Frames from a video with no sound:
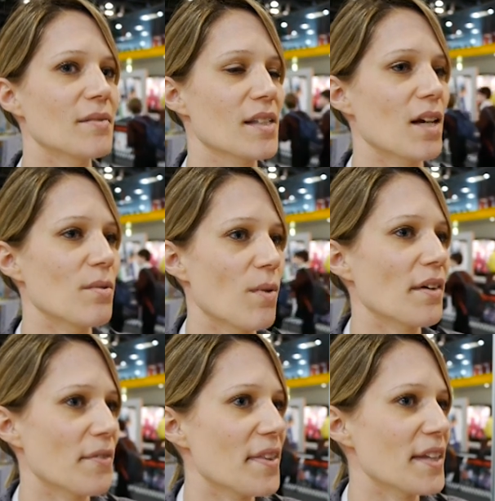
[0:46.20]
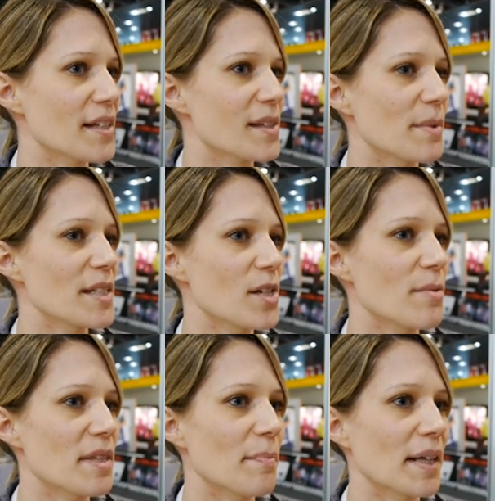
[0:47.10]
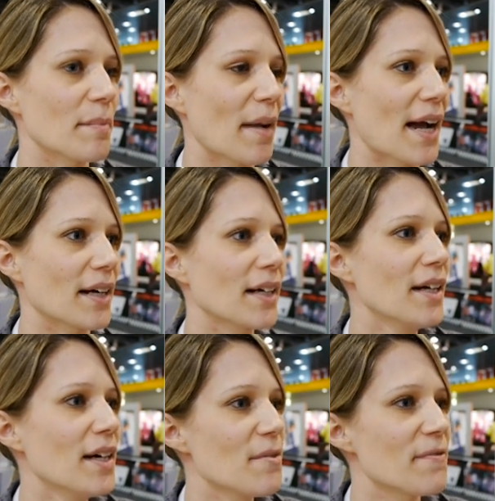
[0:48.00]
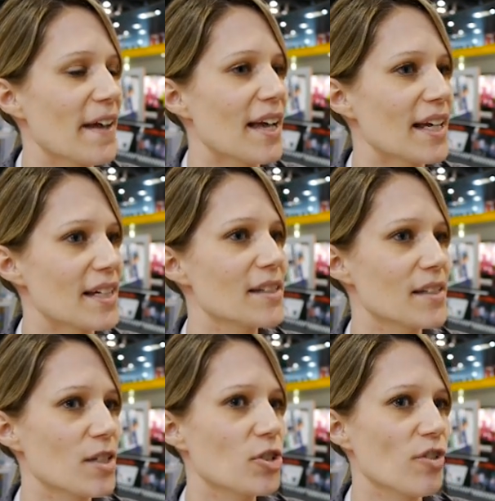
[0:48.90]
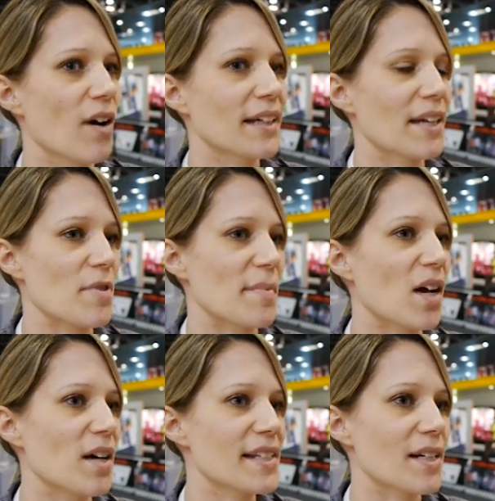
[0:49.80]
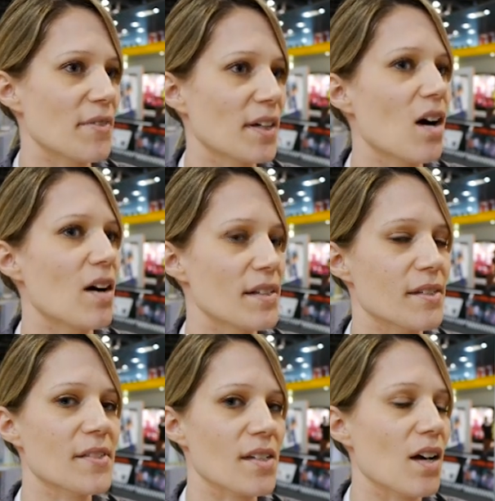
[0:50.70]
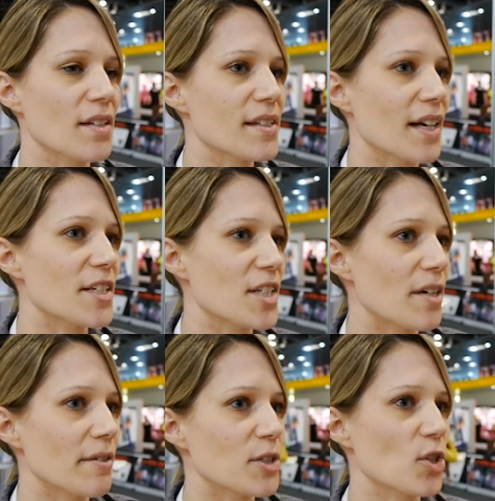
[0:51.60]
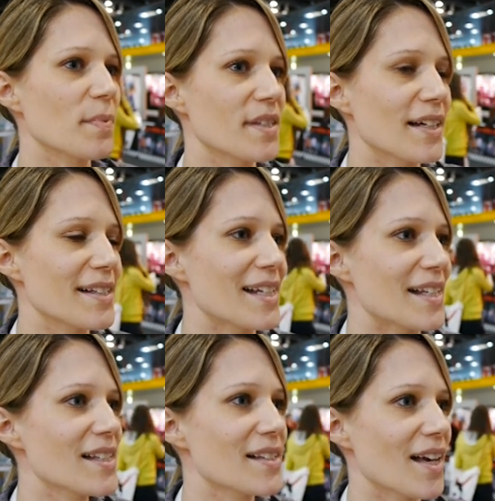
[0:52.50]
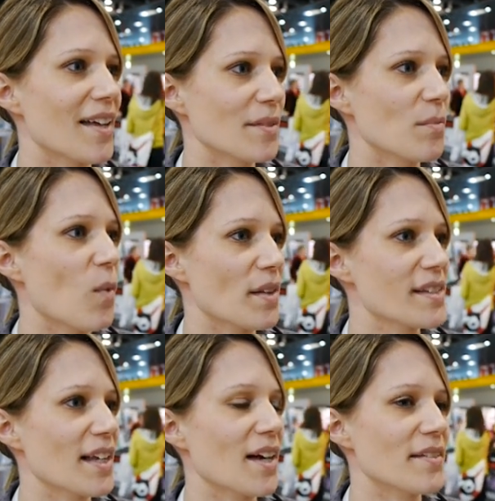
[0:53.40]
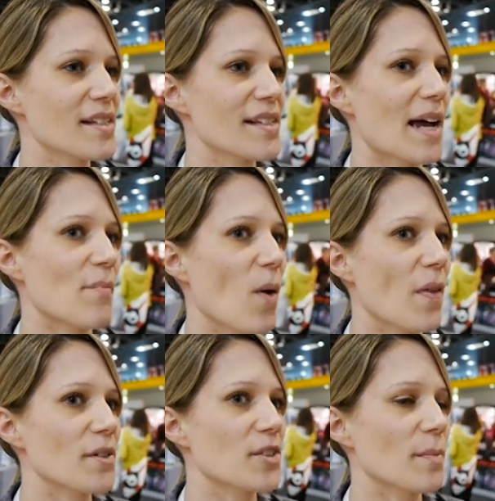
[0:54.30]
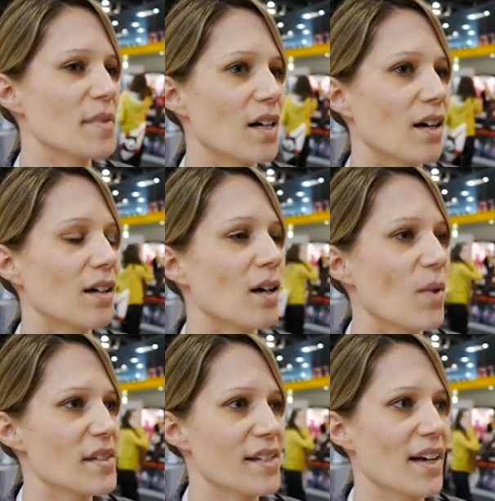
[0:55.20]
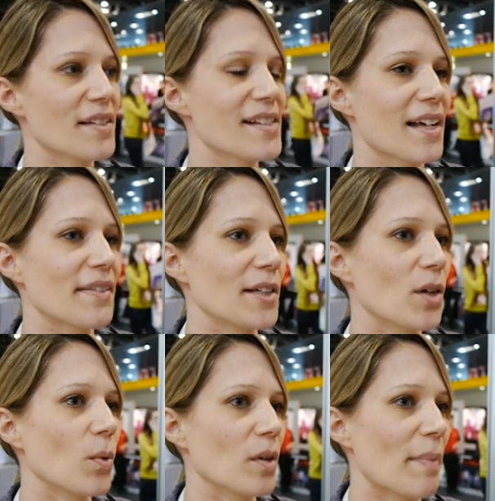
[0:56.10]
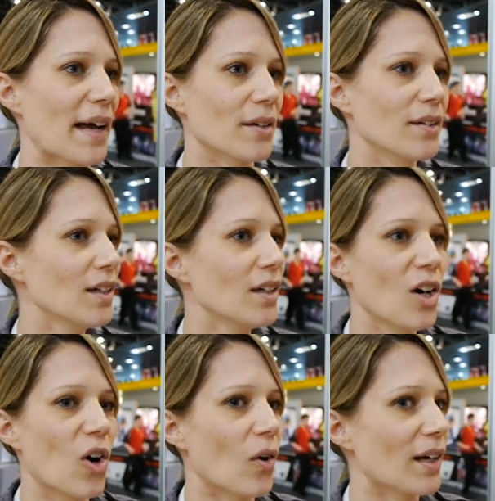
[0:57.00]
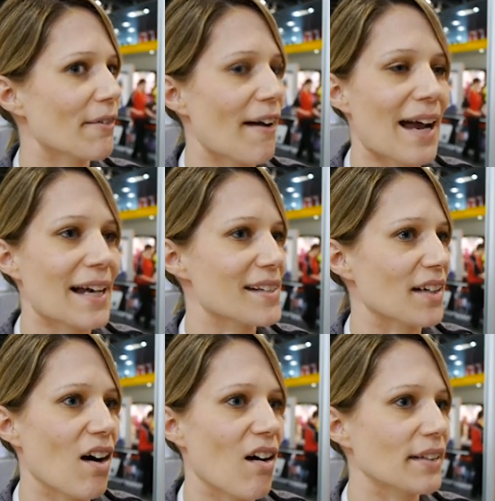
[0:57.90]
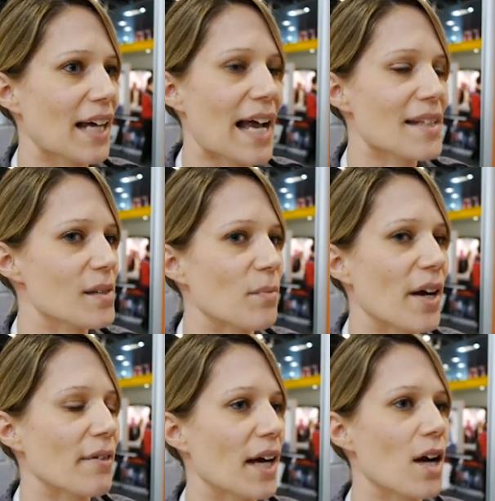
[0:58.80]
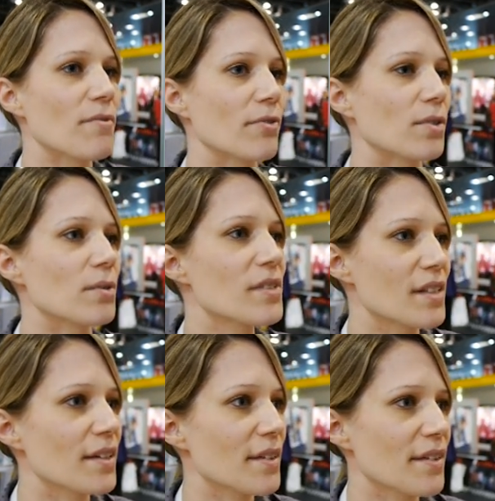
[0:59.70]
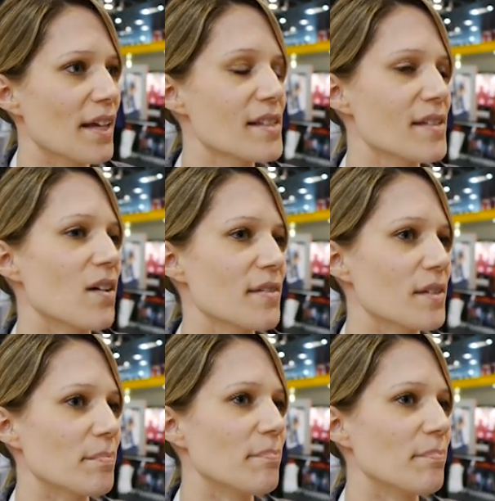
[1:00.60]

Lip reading: So one of the things that we do with the Big Bang Fair is try and give them an idea of the kinds of science and engineering jobs that exist. And once they understand what those jobs are, and once they understand they're not all about oily rags and hard hats and wearing overalls, that they start to